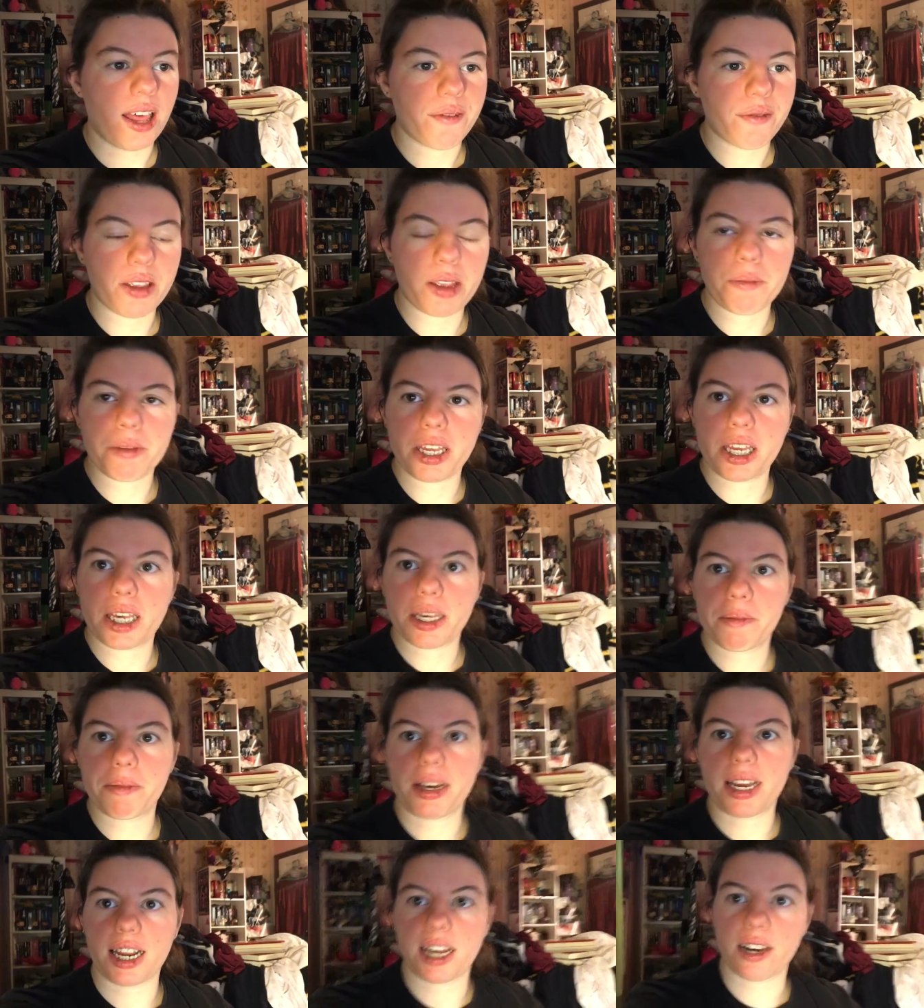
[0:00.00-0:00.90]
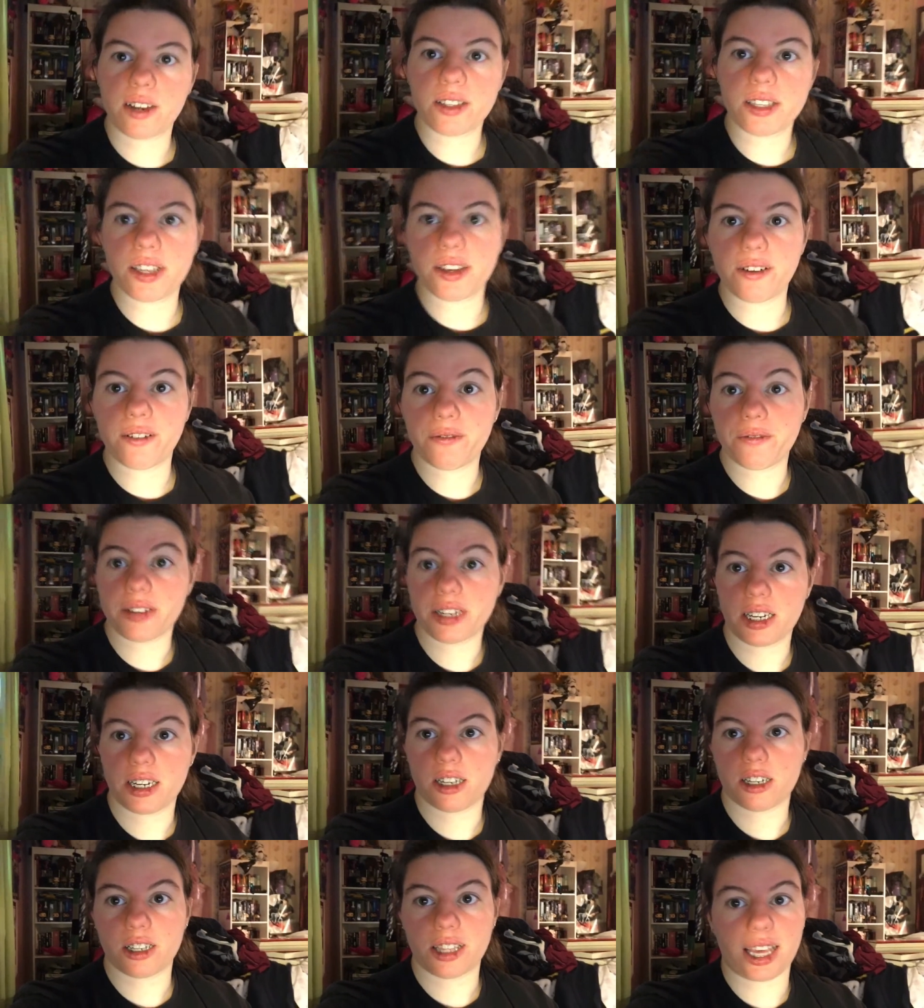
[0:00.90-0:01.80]
filming, but I also
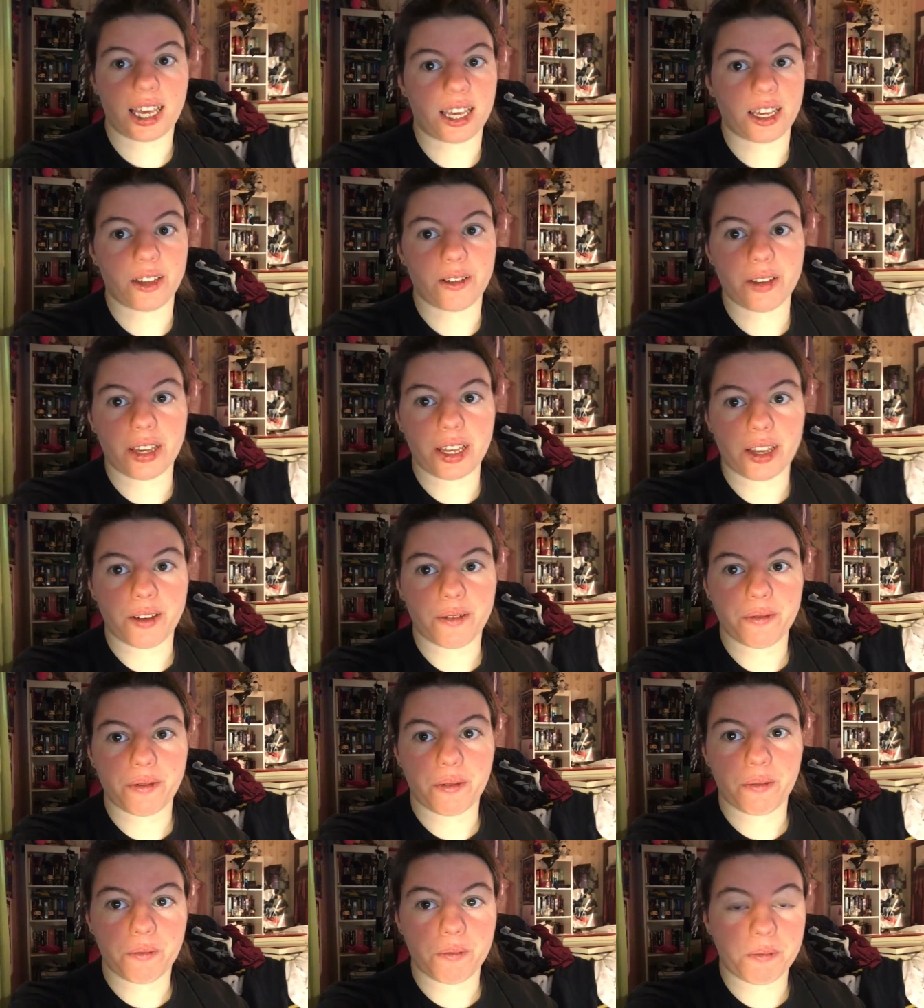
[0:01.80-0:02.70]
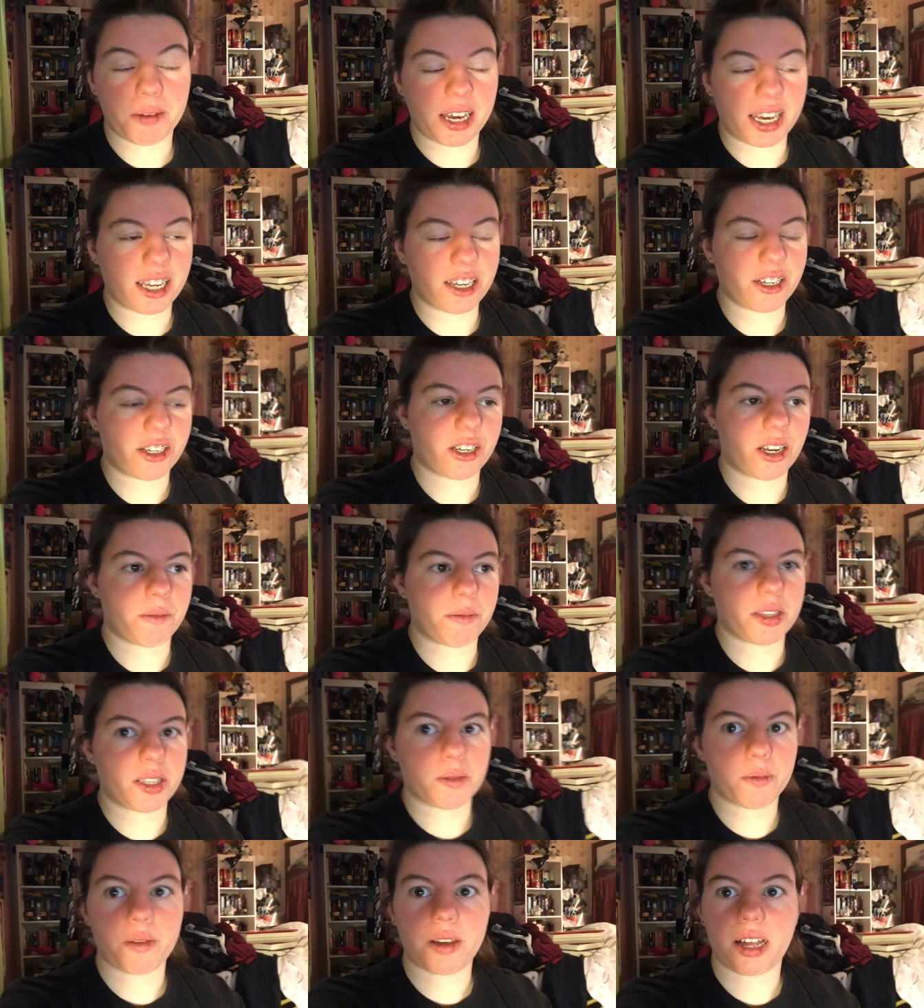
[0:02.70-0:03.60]
finished The Hate U Give by Angie
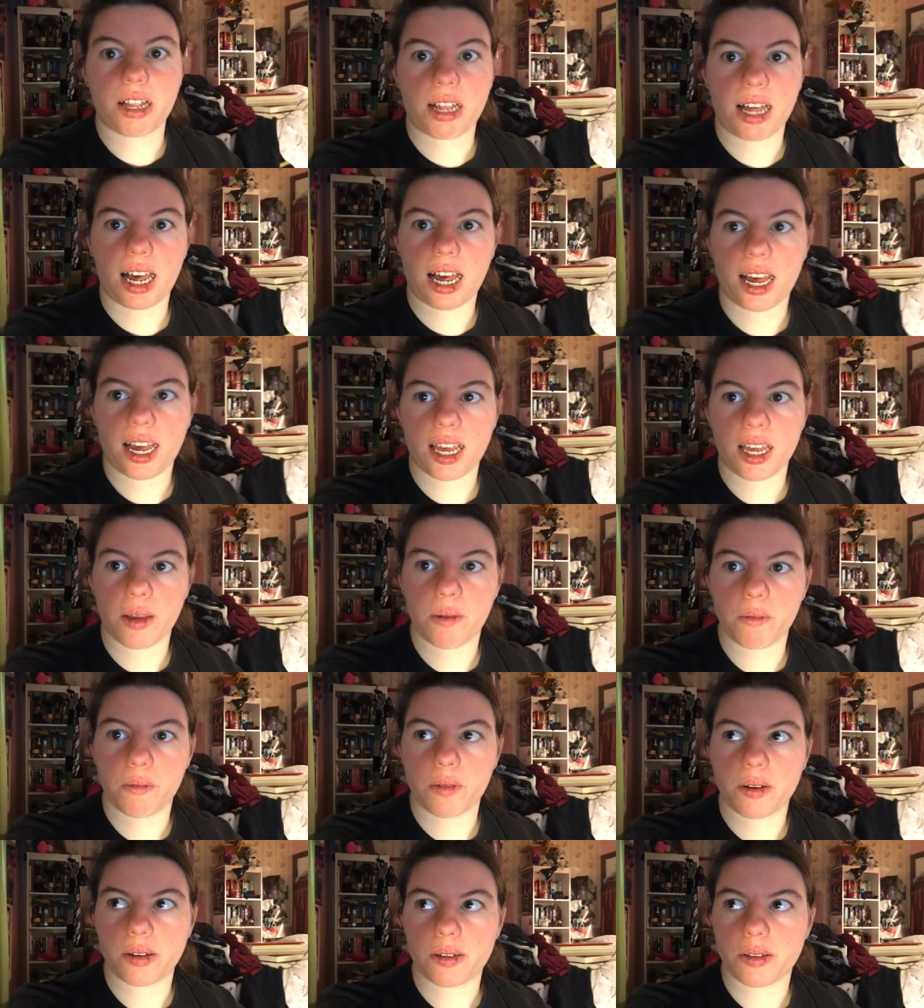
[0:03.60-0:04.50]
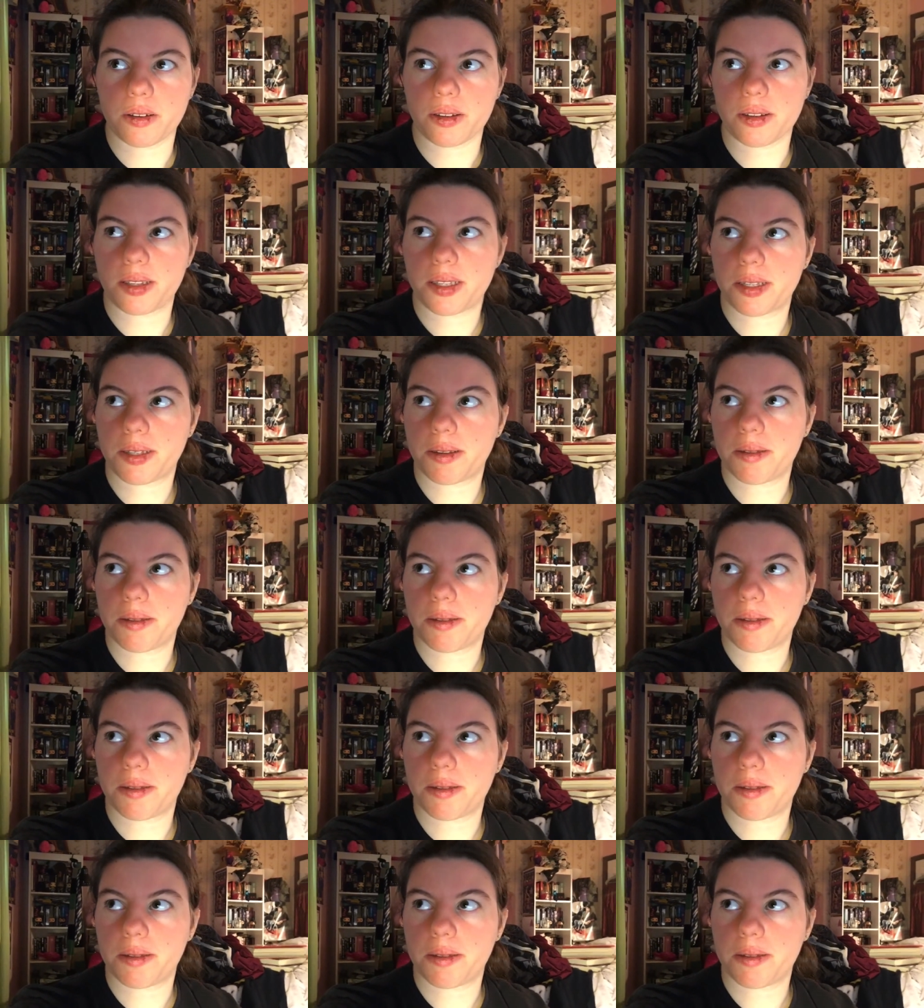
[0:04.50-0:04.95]
Thomas while I was,